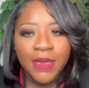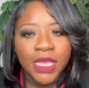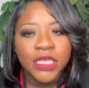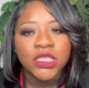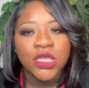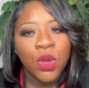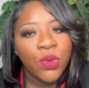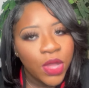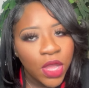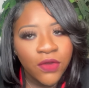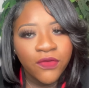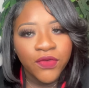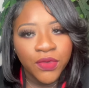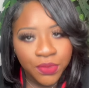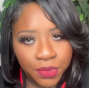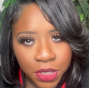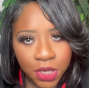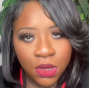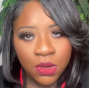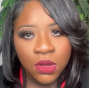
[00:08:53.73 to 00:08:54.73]
SOL for
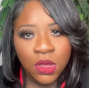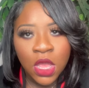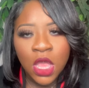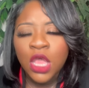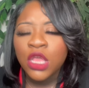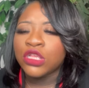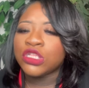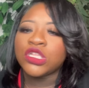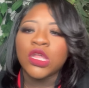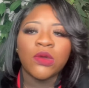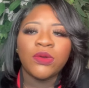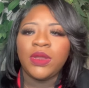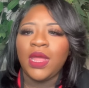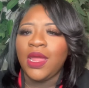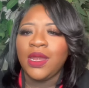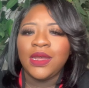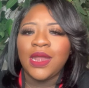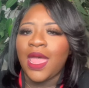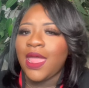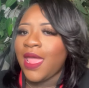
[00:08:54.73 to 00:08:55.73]
real. So
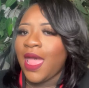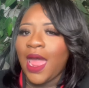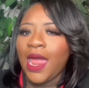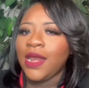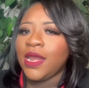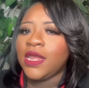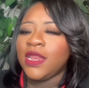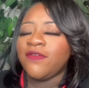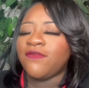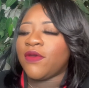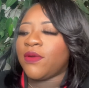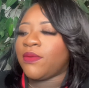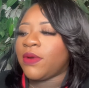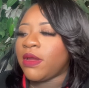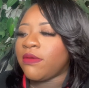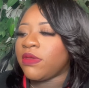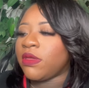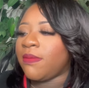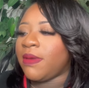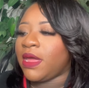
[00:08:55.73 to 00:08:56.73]
that night, I didn't even
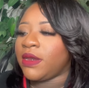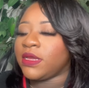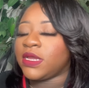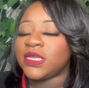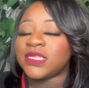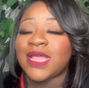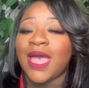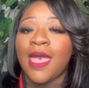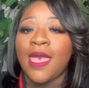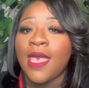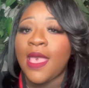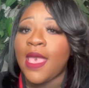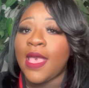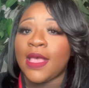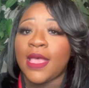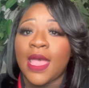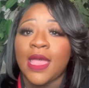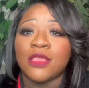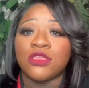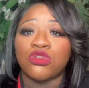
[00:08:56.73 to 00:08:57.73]
worry about it because I had
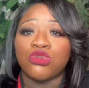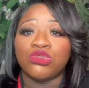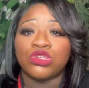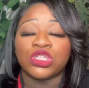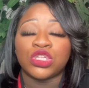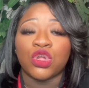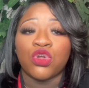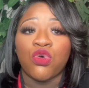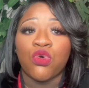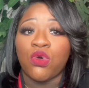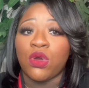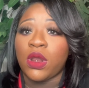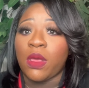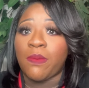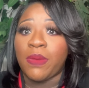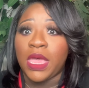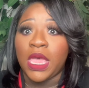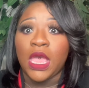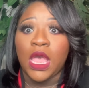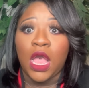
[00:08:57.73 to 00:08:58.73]
got used to going to
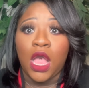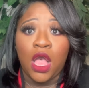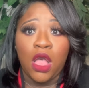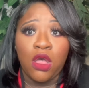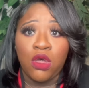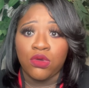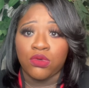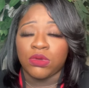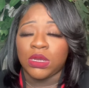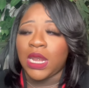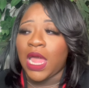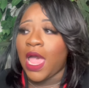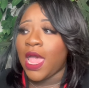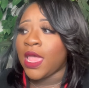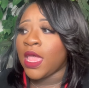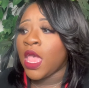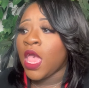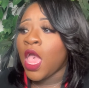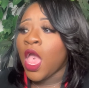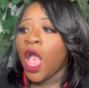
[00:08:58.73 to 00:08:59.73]
bed hungry.
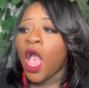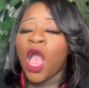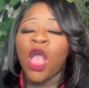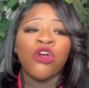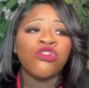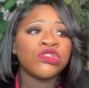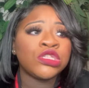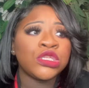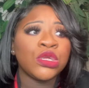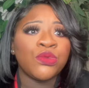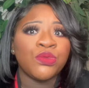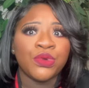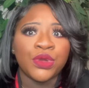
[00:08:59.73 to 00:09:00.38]
Like, on some